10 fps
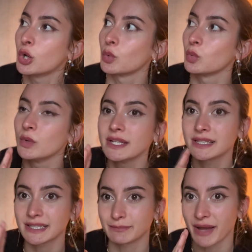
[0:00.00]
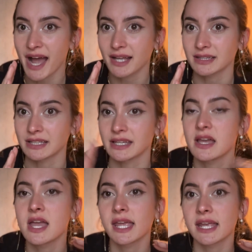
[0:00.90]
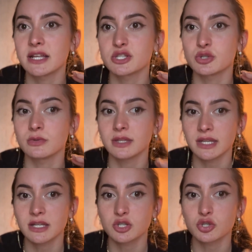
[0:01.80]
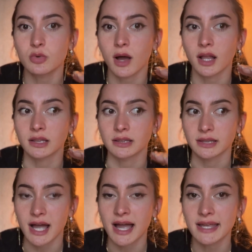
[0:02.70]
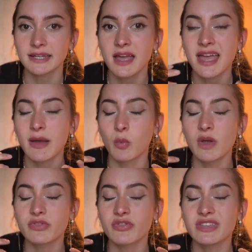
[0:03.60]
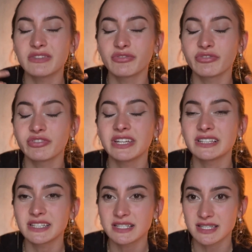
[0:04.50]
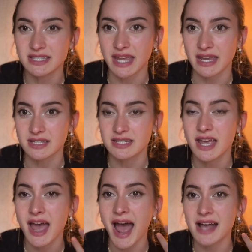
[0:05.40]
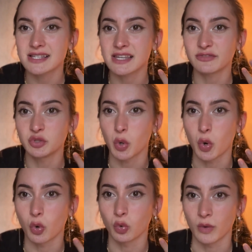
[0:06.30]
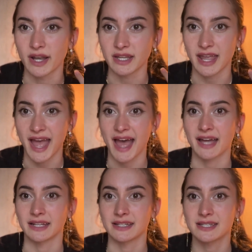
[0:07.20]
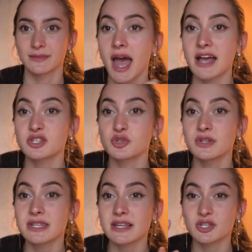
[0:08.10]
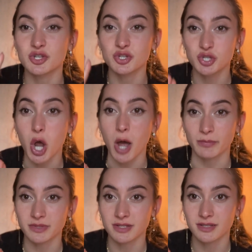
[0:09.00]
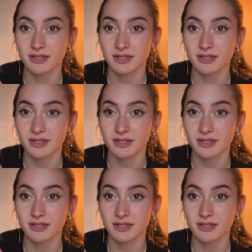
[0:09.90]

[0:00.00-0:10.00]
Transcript: really badly, is you need to align with the feeling state as if you already had it. As soon as I stopped